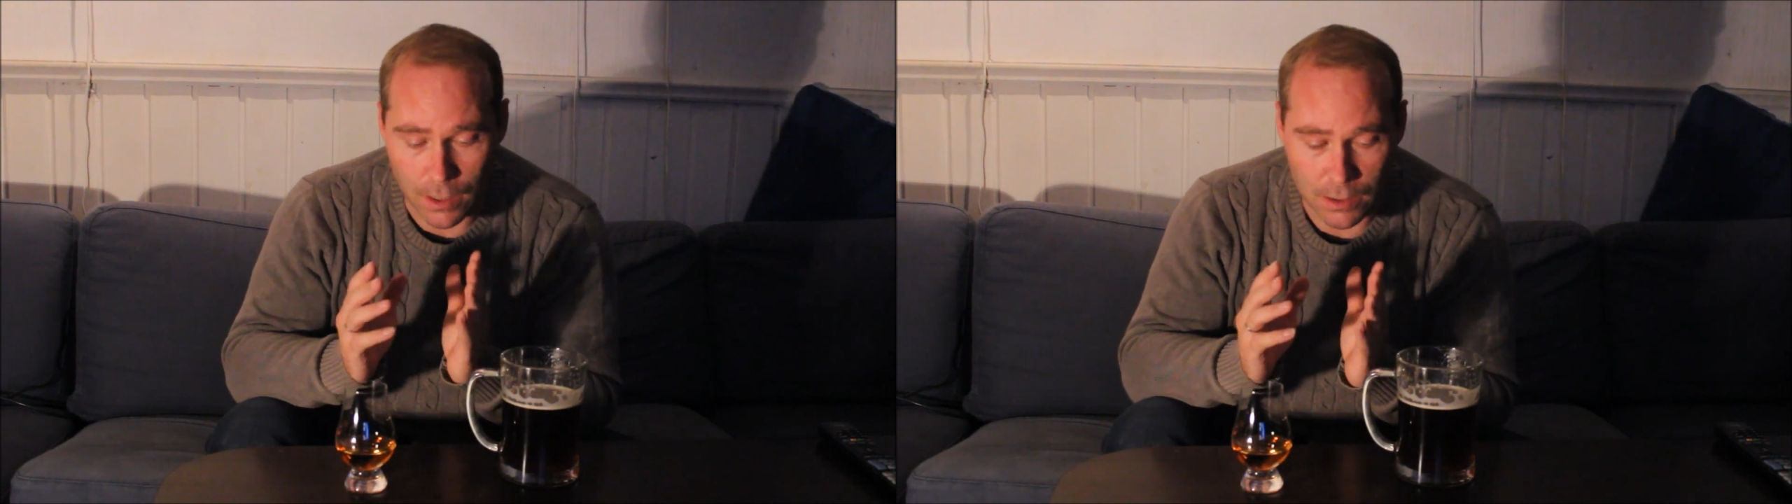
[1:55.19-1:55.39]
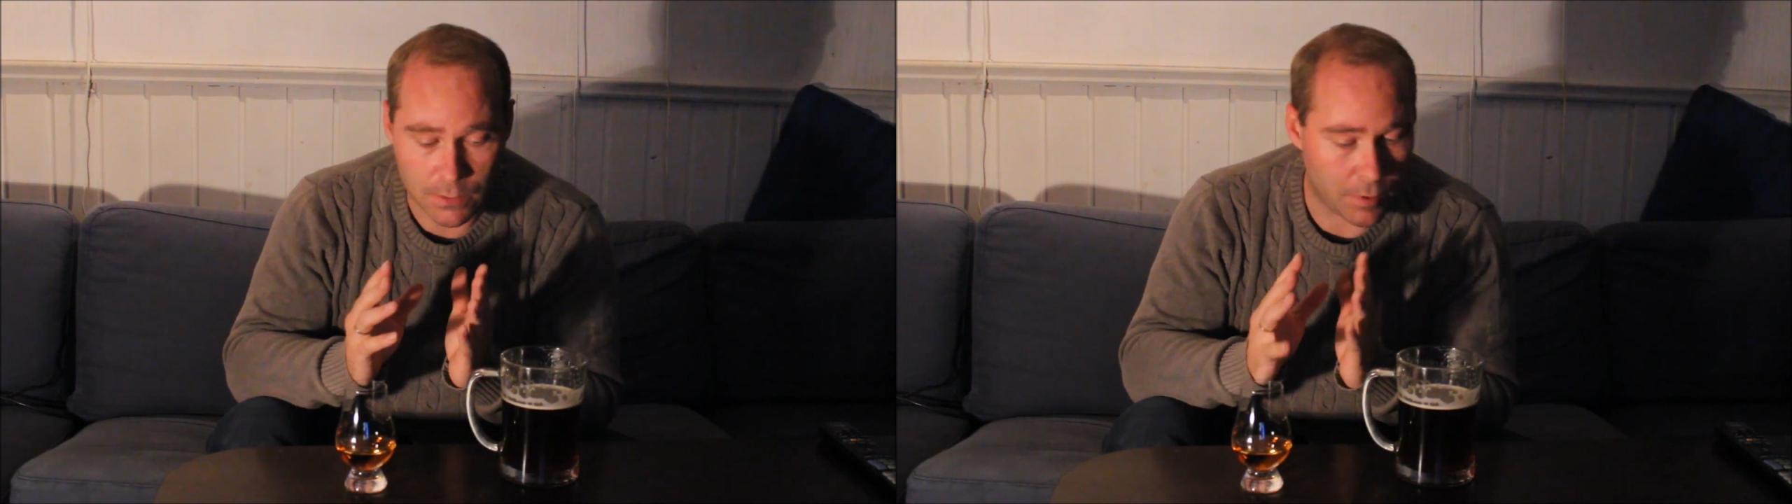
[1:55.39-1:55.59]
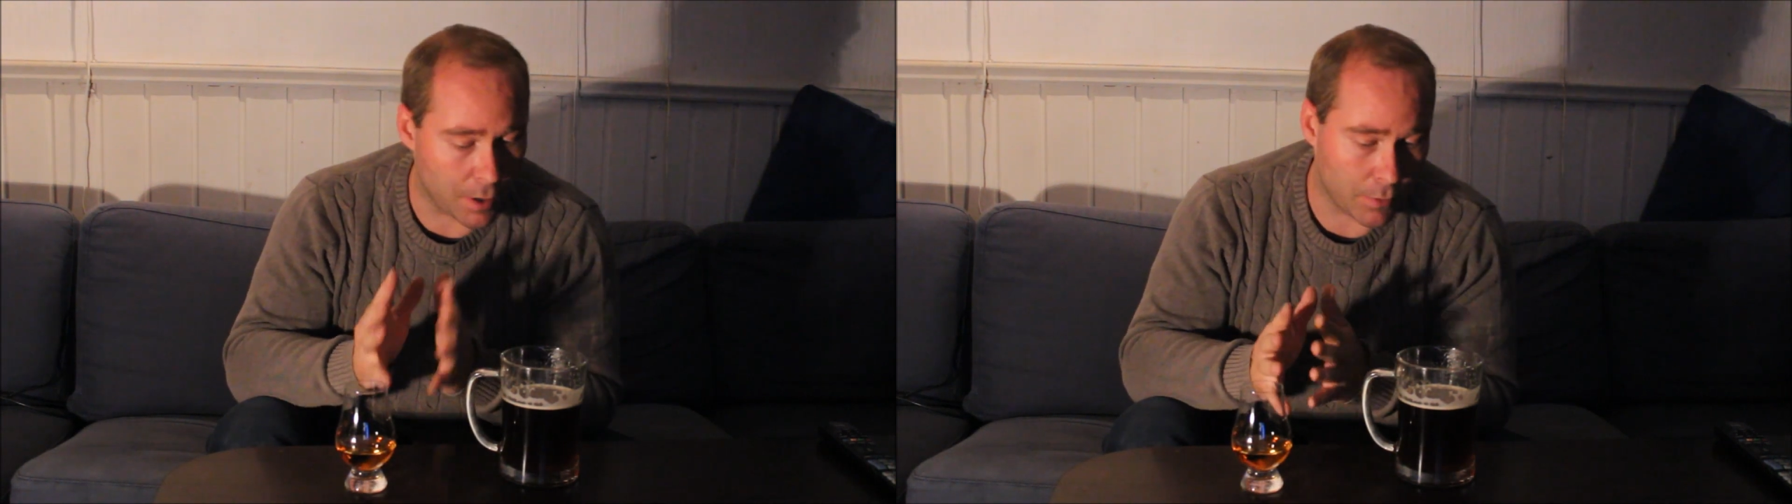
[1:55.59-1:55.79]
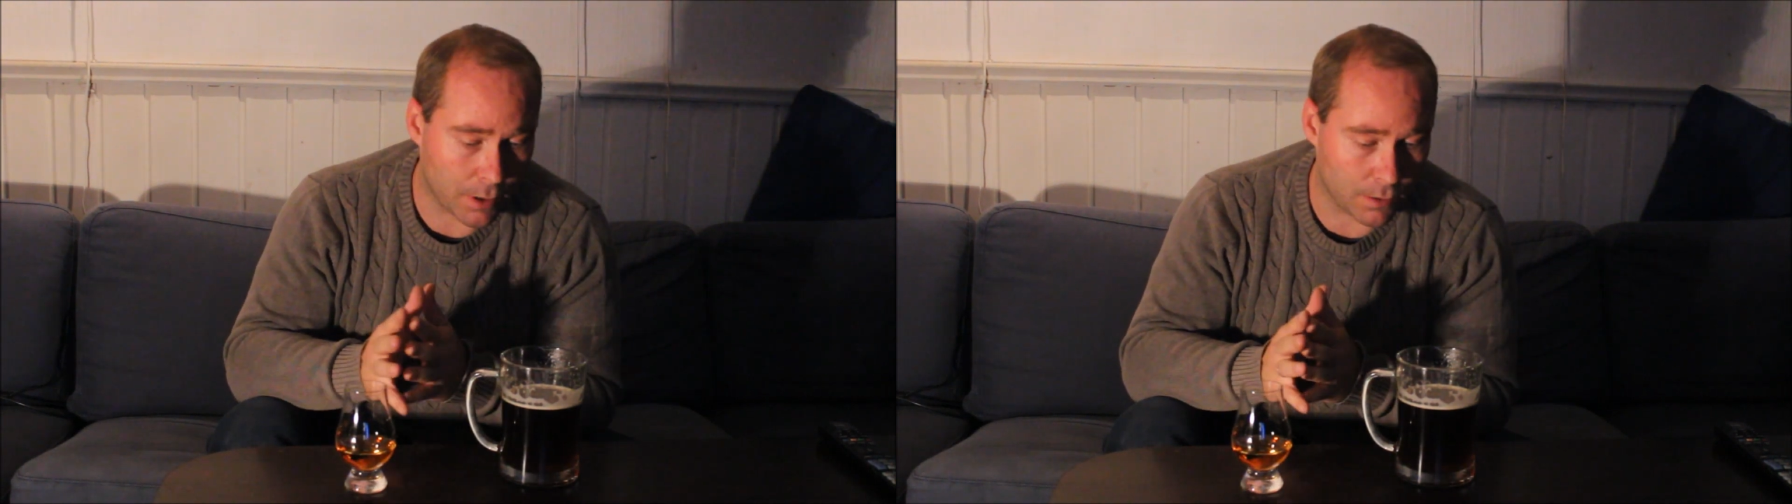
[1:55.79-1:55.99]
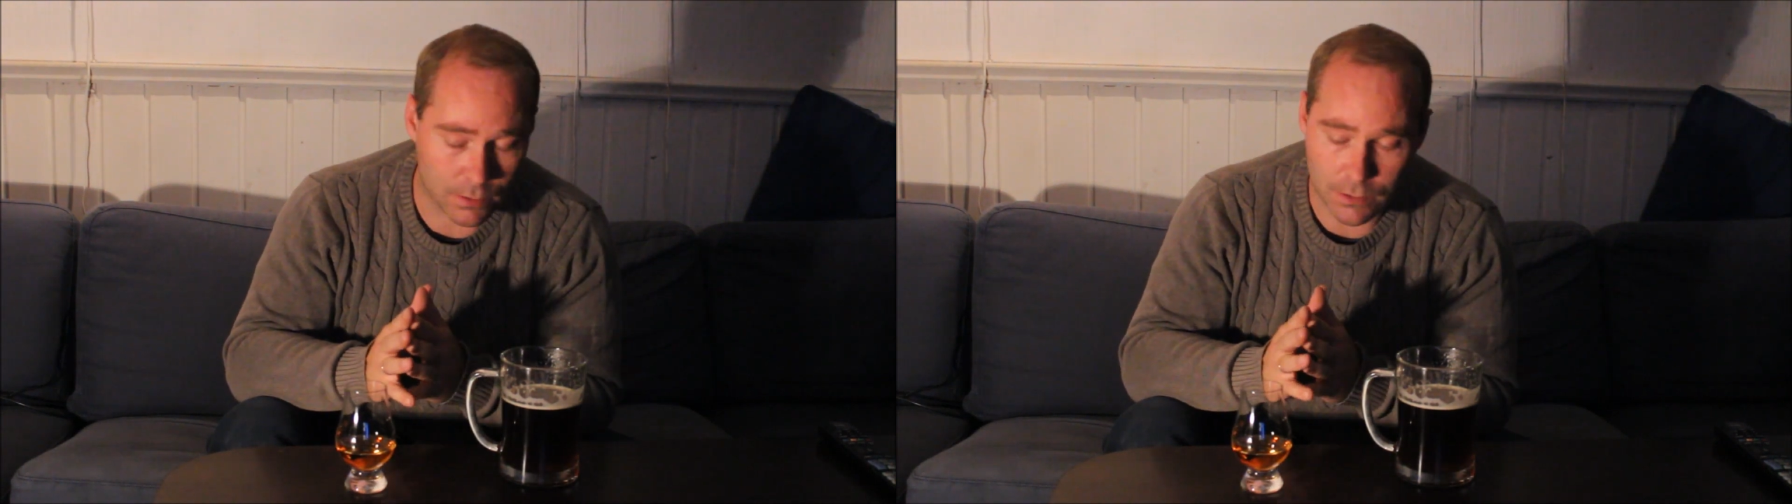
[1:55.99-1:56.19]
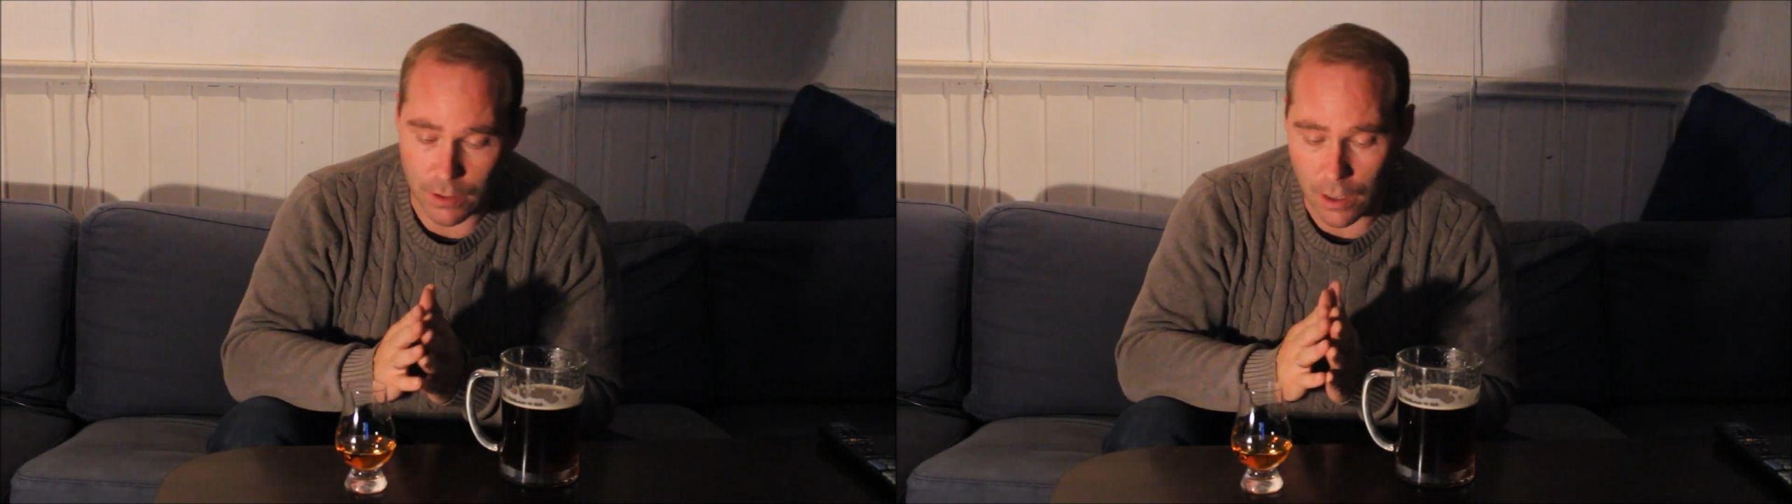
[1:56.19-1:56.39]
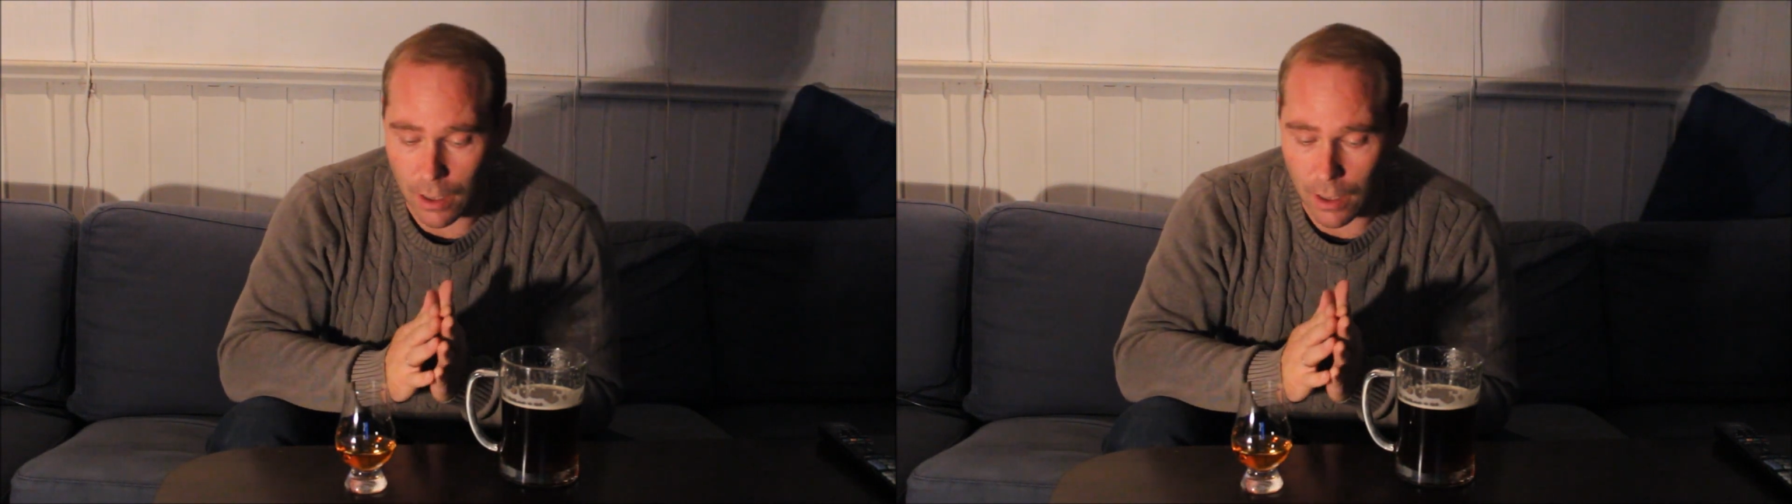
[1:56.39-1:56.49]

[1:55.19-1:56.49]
experienced